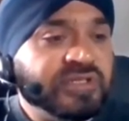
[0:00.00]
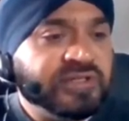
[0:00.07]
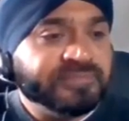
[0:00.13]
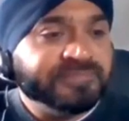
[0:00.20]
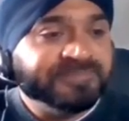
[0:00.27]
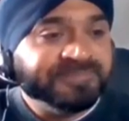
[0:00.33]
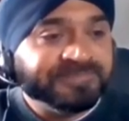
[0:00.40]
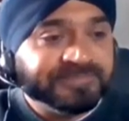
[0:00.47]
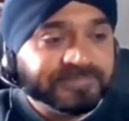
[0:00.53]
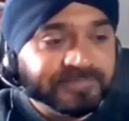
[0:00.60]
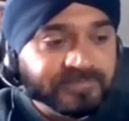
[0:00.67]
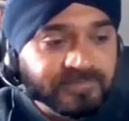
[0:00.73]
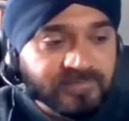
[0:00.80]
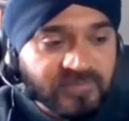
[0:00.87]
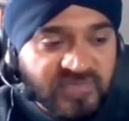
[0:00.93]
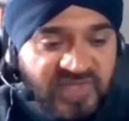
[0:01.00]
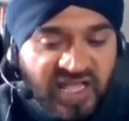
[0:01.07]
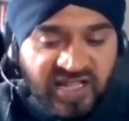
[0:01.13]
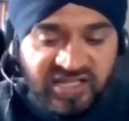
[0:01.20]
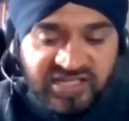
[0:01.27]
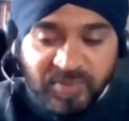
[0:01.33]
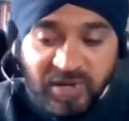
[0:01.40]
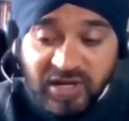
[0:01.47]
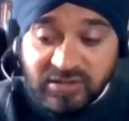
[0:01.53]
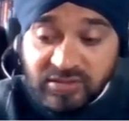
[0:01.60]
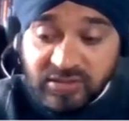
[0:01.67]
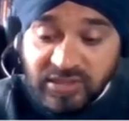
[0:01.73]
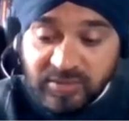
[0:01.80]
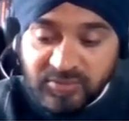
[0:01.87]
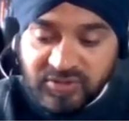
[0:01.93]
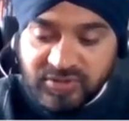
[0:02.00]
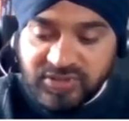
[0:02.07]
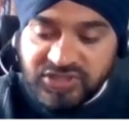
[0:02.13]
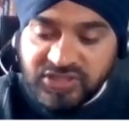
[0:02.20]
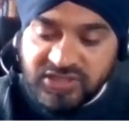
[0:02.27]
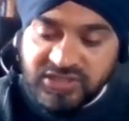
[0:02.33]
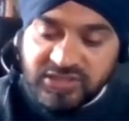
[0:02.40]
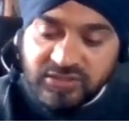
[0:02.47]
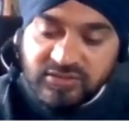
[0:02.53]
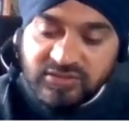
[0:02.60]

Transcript: um, Alex Barker come on and she does a